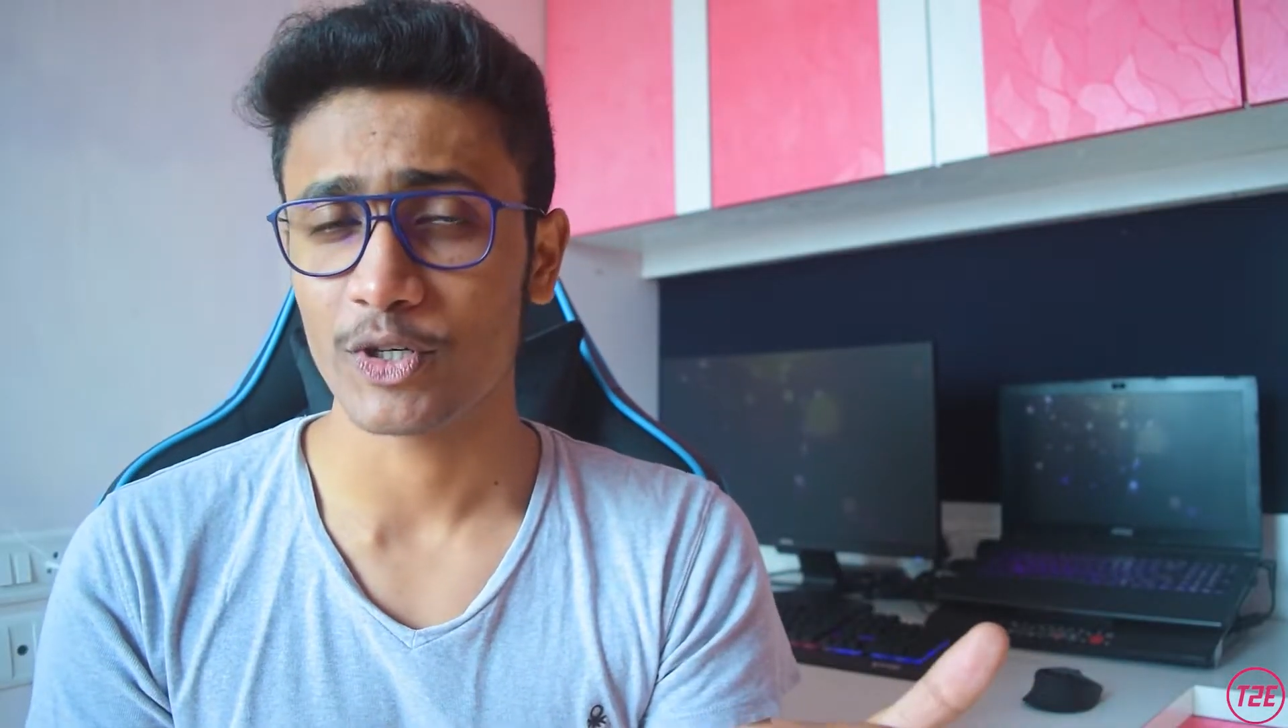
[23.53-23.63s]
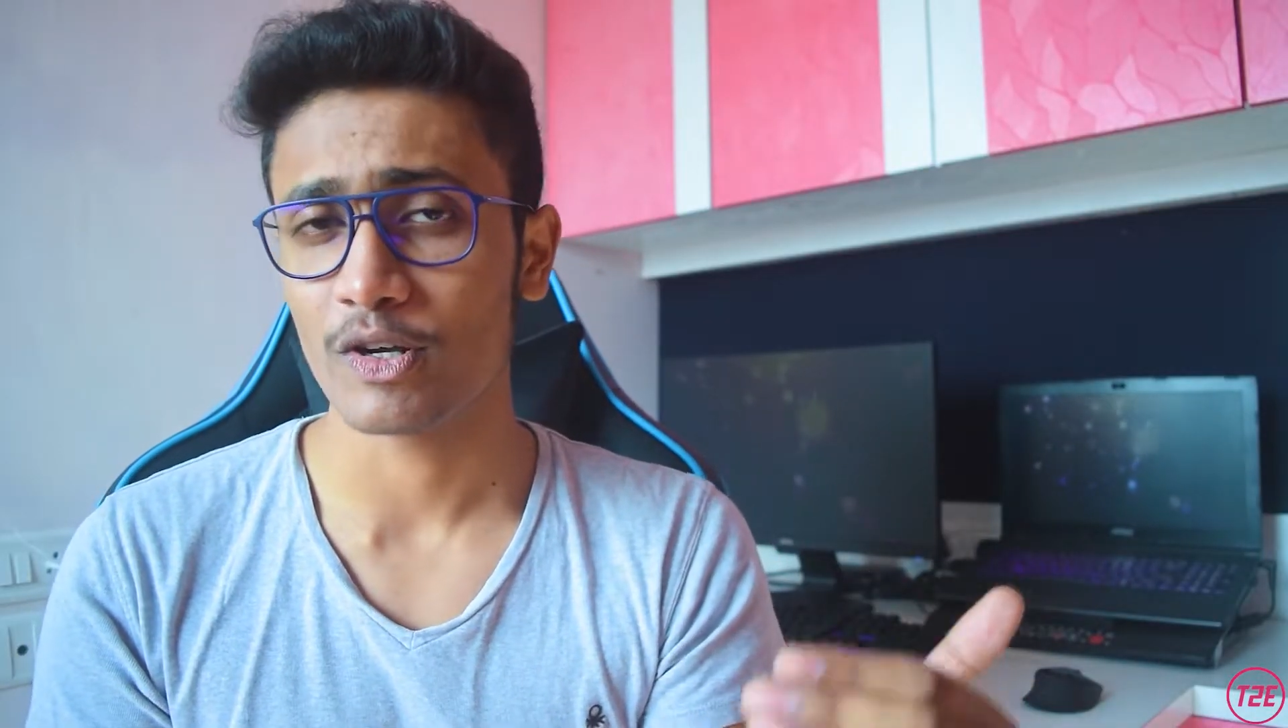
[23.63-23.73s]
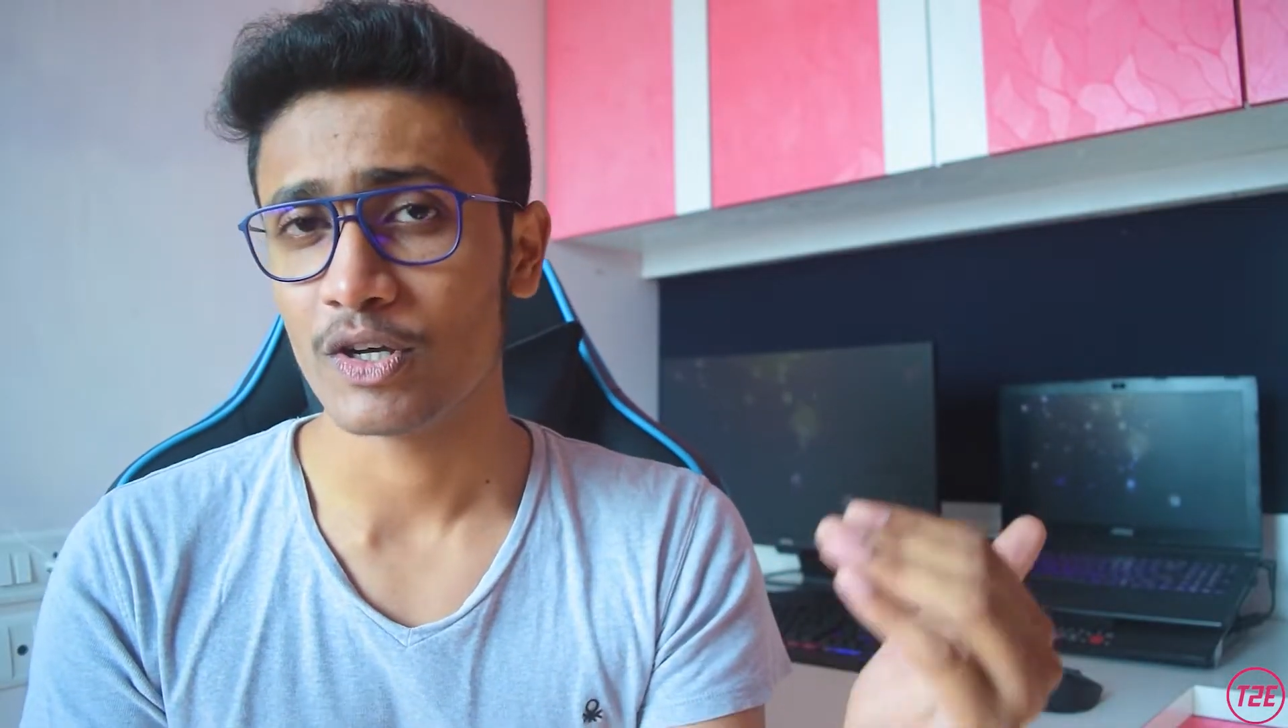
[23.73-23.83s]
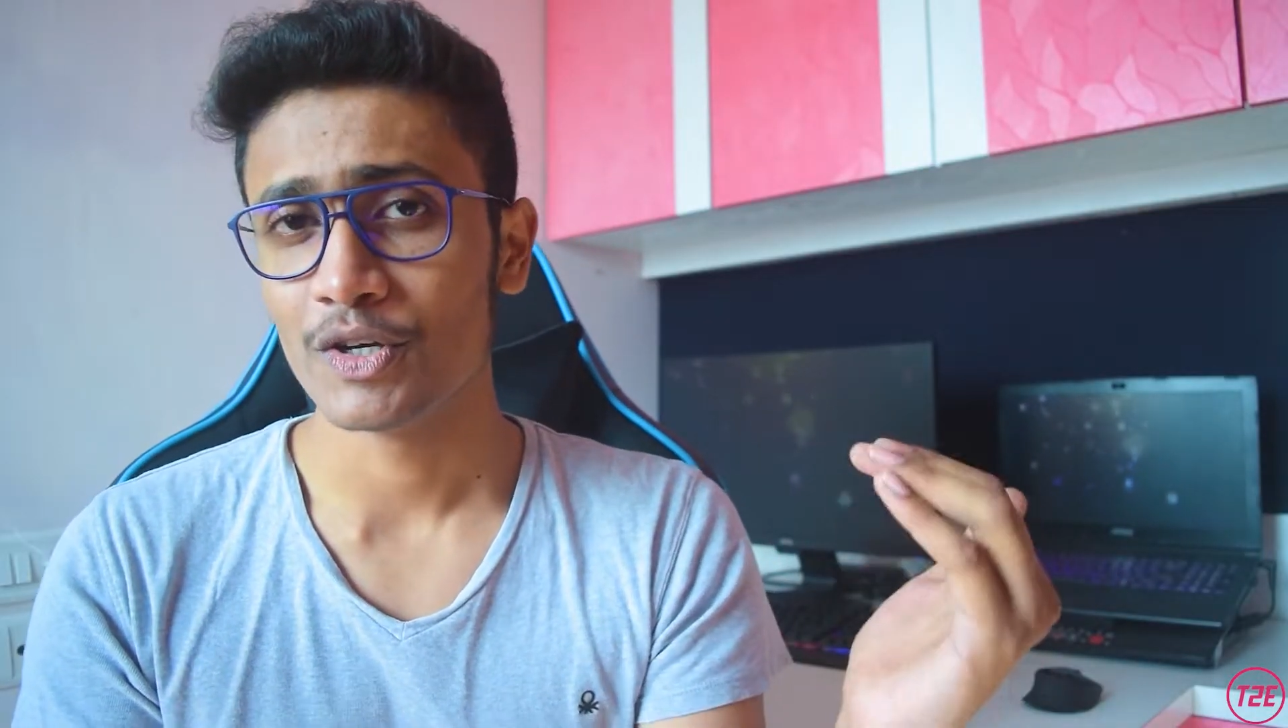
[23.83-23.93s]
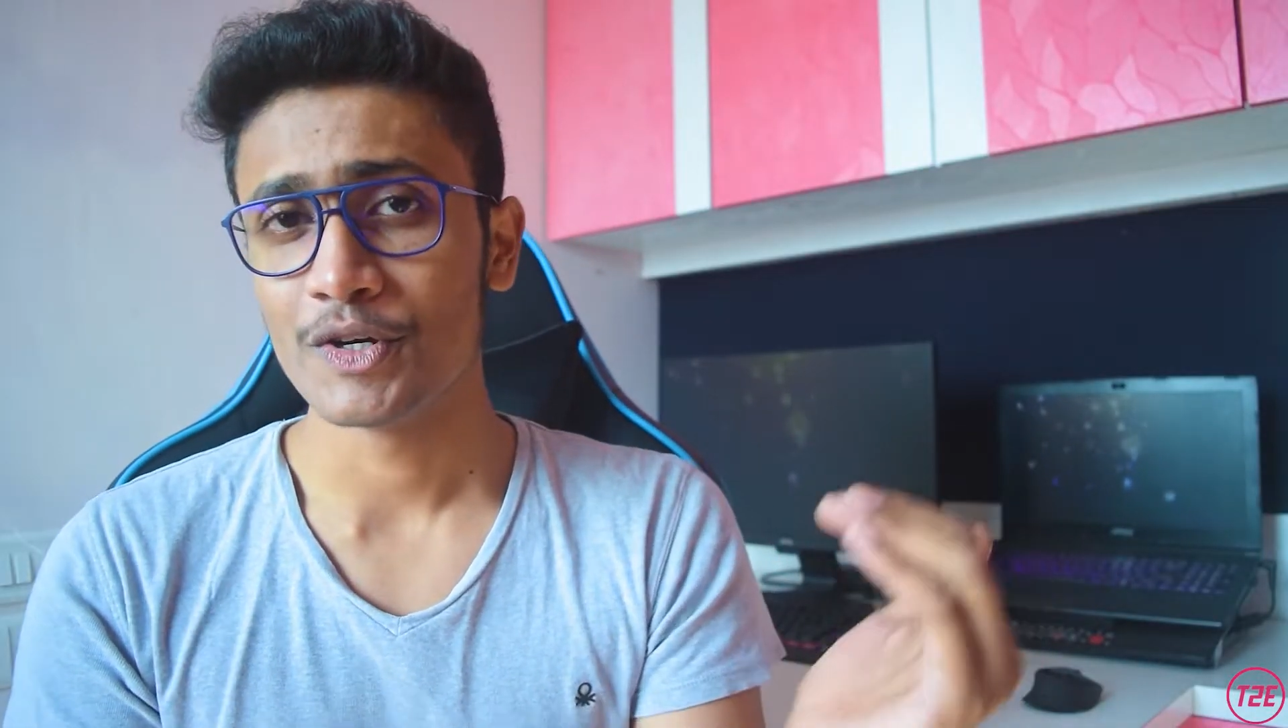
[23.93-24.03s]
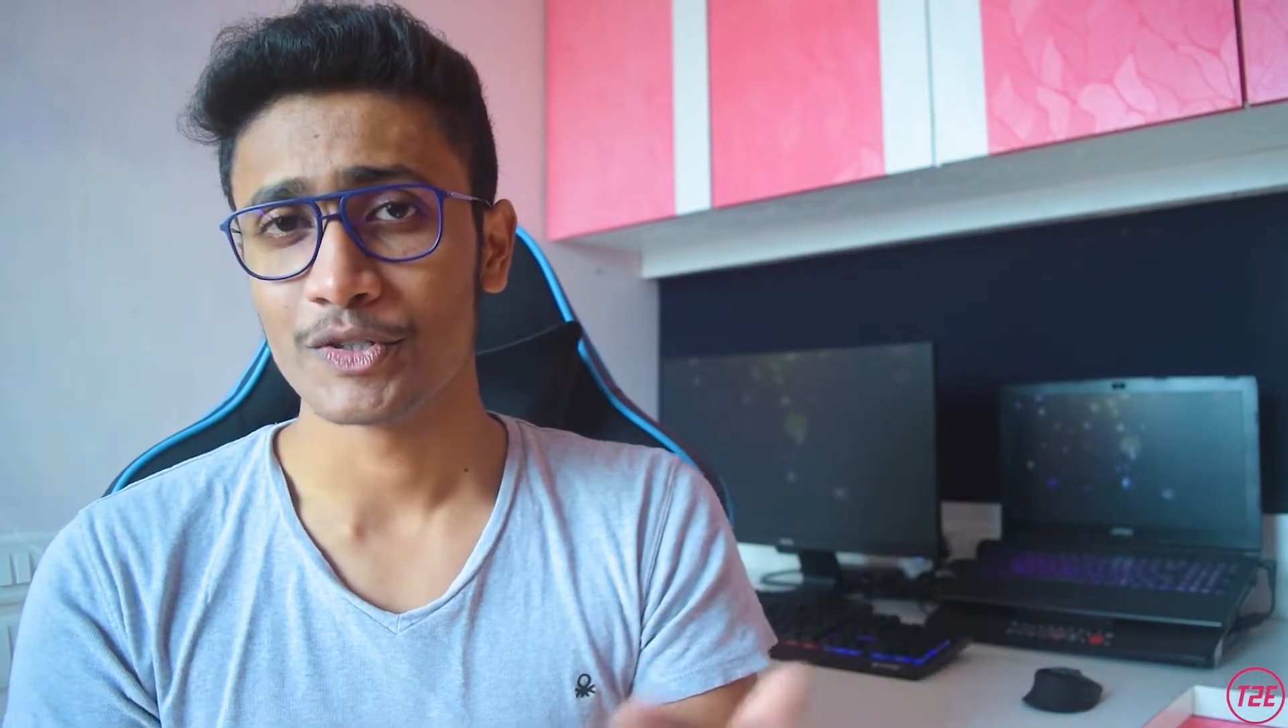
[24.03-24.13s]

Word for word: on